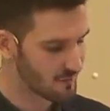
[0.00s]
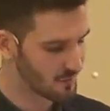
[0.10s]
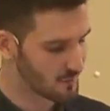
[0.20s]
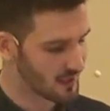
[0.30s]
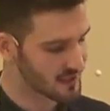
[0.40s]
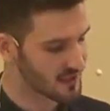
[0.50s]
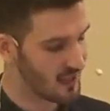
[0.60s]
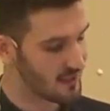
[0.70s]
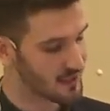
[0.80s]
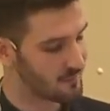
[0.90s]
But this
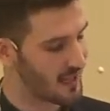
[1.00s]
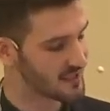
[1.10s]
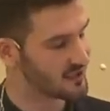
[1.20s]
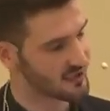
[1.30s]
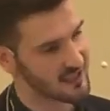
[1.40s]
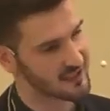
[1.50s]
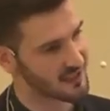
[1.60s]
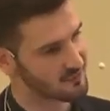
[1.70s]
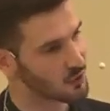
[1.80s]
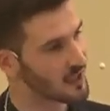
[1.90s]
passage,
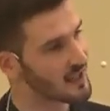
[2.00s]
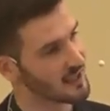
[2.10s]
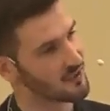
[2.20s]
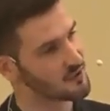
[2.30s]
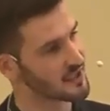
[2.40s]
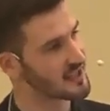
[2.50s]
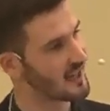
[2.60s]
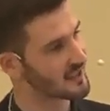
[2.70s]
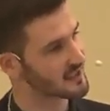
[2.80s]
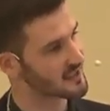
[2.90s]
it's more getting at those
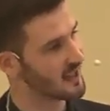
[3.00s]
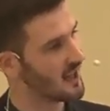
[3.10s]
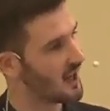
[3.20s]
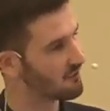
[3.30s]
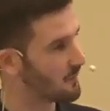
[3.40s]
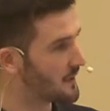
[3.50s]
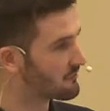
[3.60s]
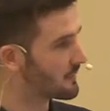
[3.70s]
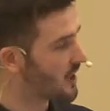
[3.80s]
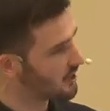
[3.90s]
attacks from
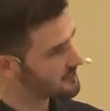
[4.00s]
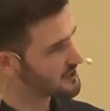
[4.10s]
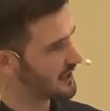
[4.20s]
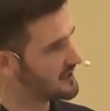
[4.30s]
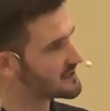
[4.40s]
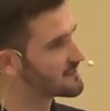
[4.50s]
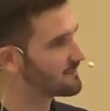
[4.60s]
the outside,